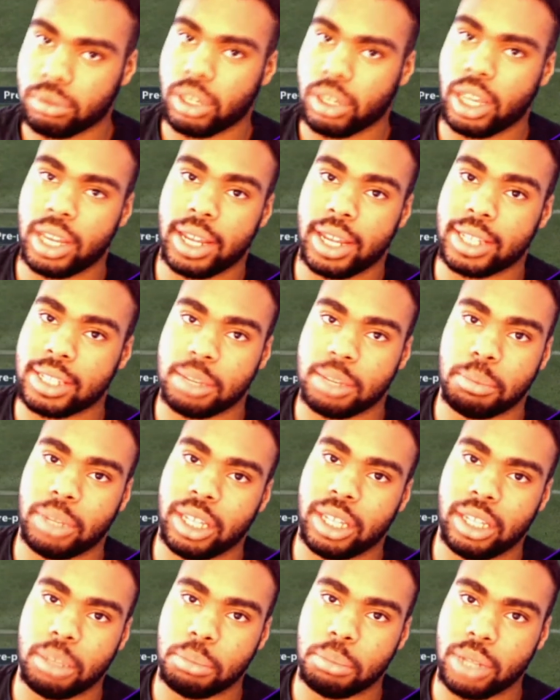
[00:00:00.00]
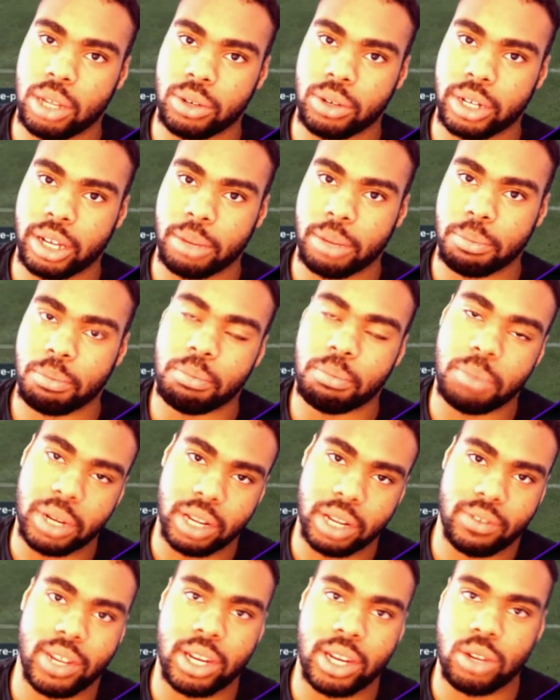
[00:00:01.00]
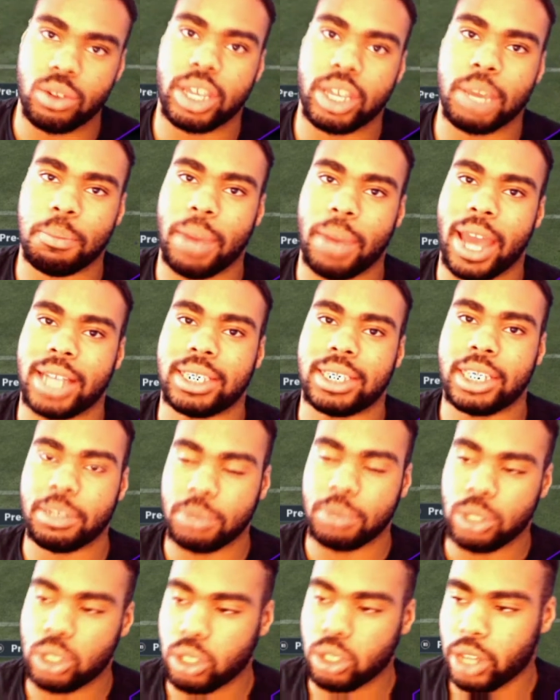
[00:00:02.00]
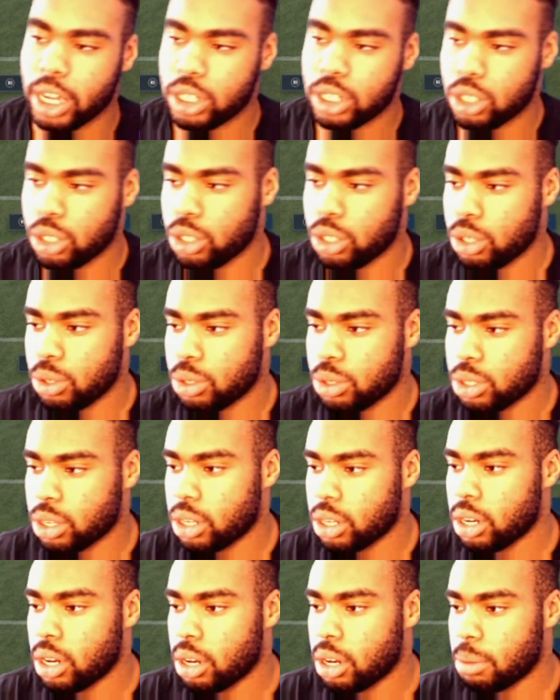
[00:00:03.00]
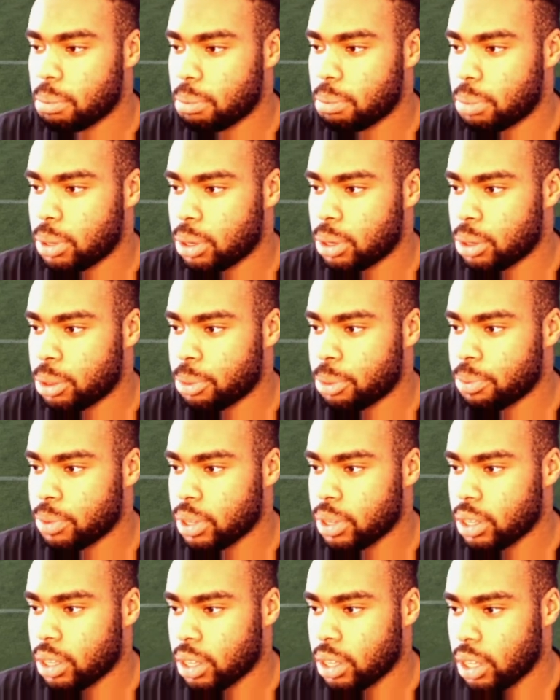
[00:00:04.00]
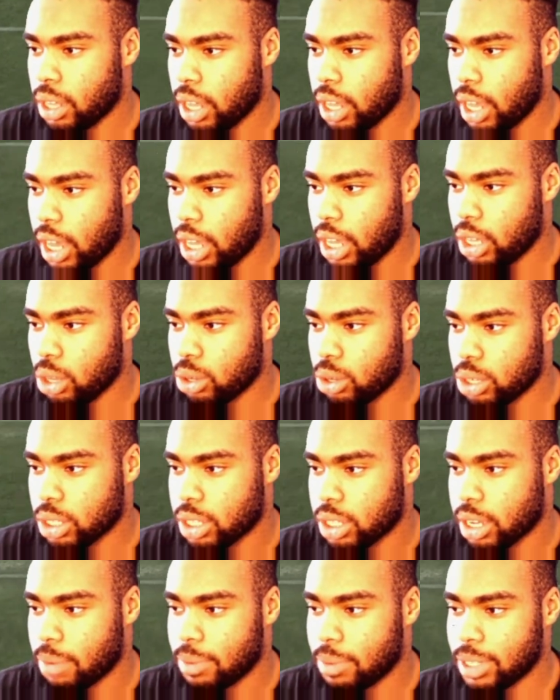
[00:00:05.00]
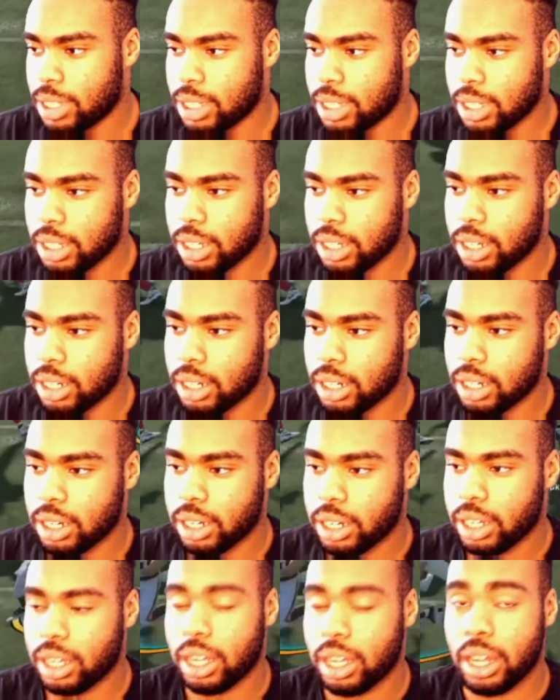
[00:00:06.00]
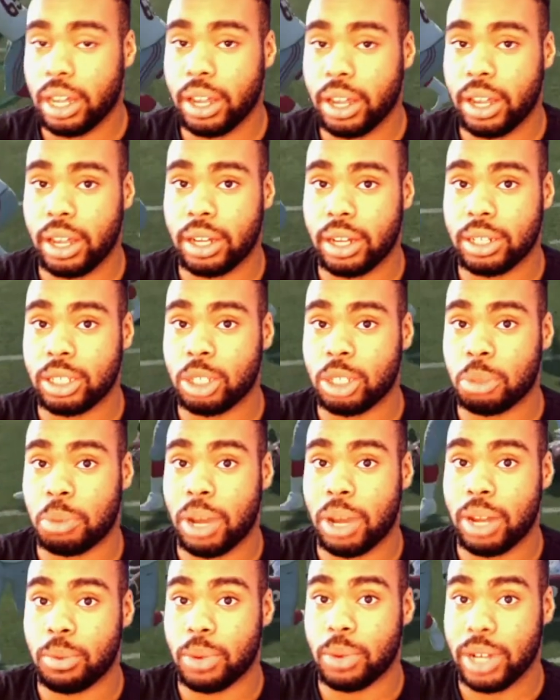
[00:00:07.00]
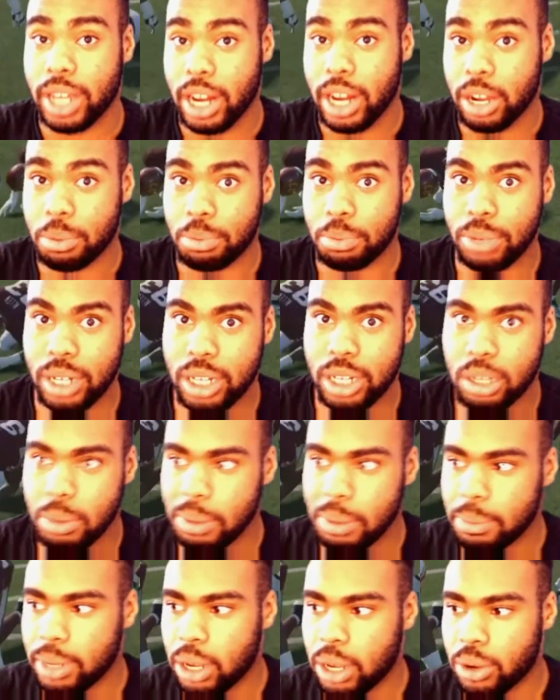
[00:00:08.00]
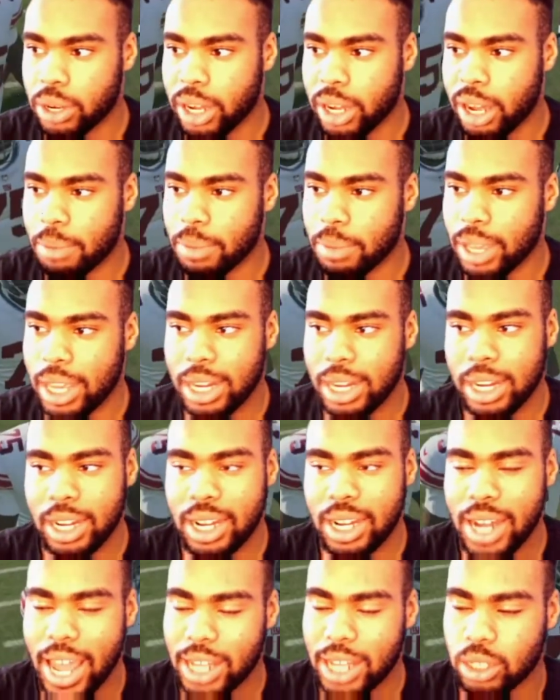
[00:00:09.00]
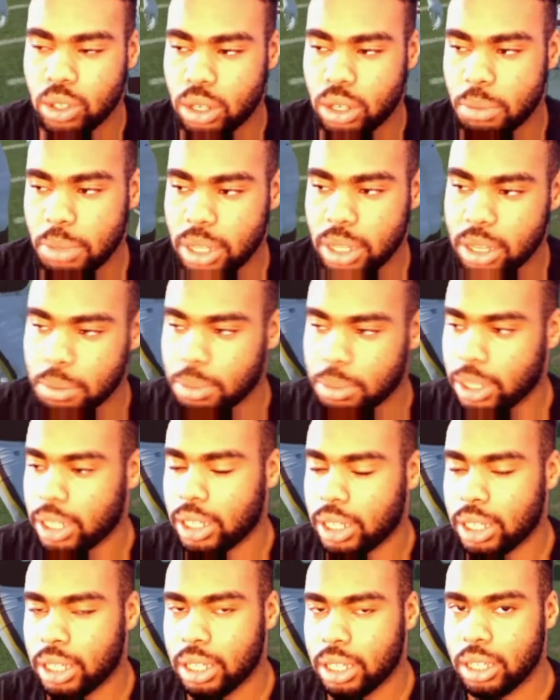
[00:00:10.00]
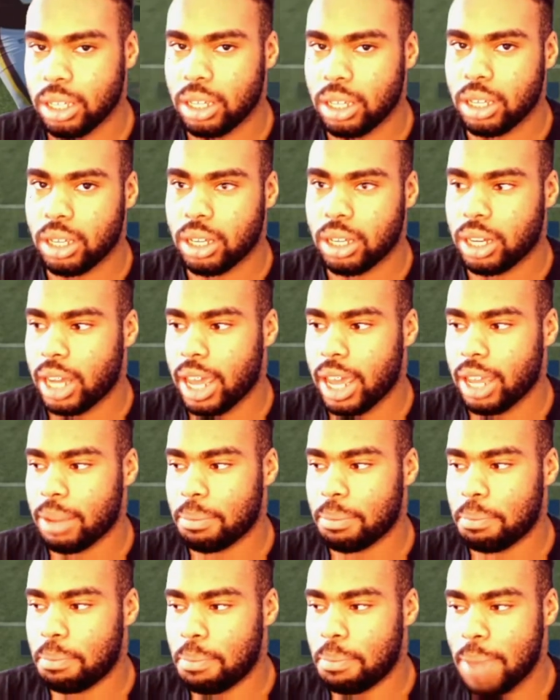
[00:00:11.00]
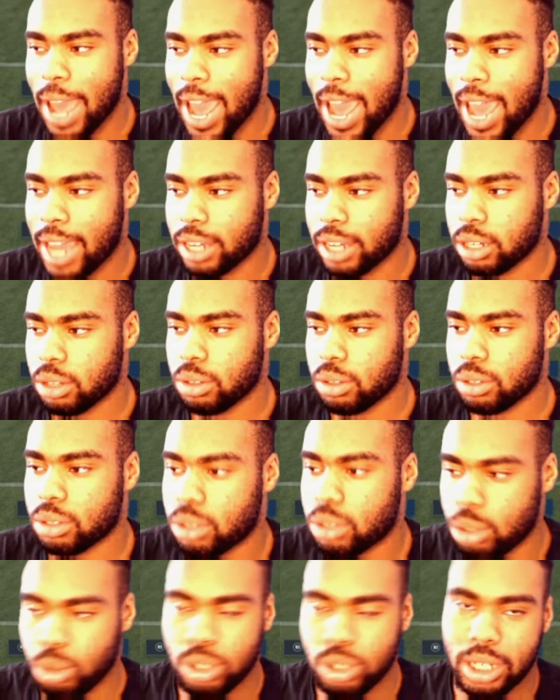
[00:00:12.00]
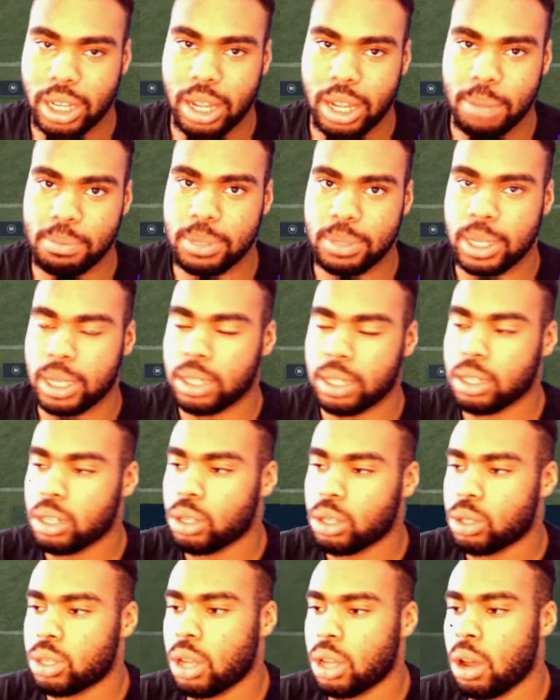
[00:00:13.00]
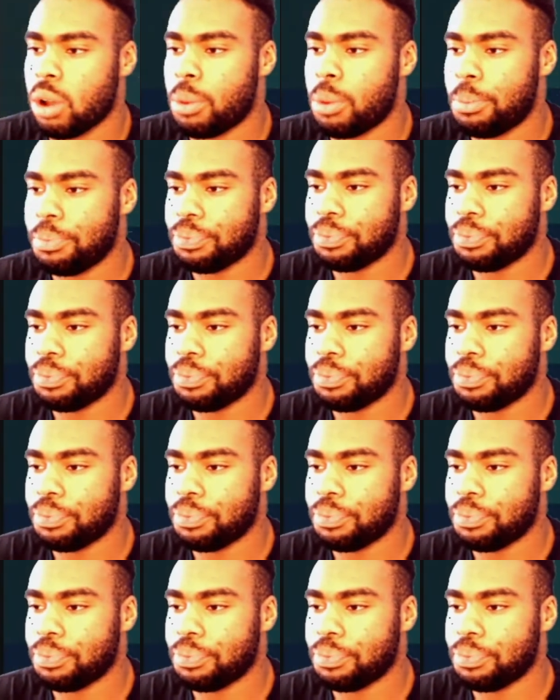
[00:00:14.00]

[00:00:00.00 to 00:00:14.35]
and that's completely blown up. But if they do get past them, you still got your user, boom. And you just come into the spot where they need to be blown up, and then that's going to be completely like bagged as soon as it comes in. So